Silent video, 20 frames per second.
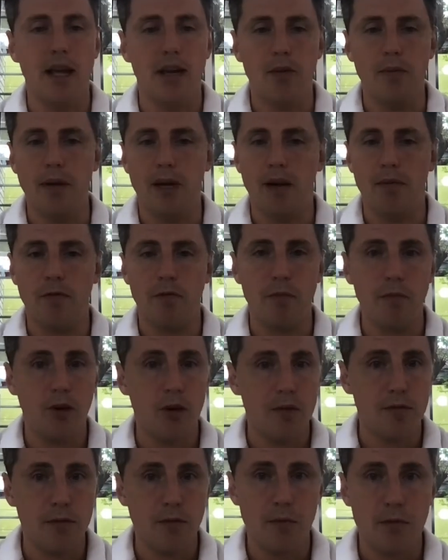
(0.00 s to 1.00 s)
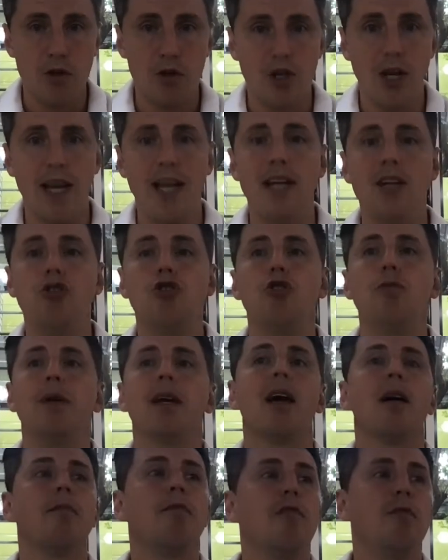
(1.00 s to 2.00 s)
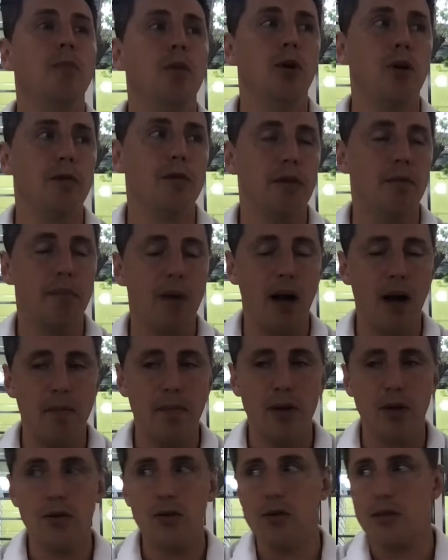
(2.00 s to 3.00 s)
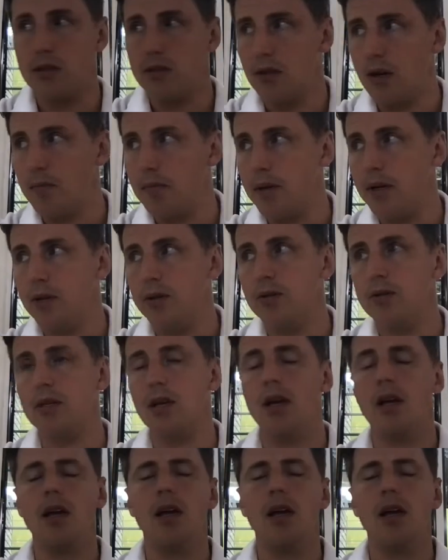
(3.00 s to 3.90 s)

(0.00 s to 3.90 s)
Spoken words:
You become familiar with the machines, you become familiar with the barbells, the dumbbells,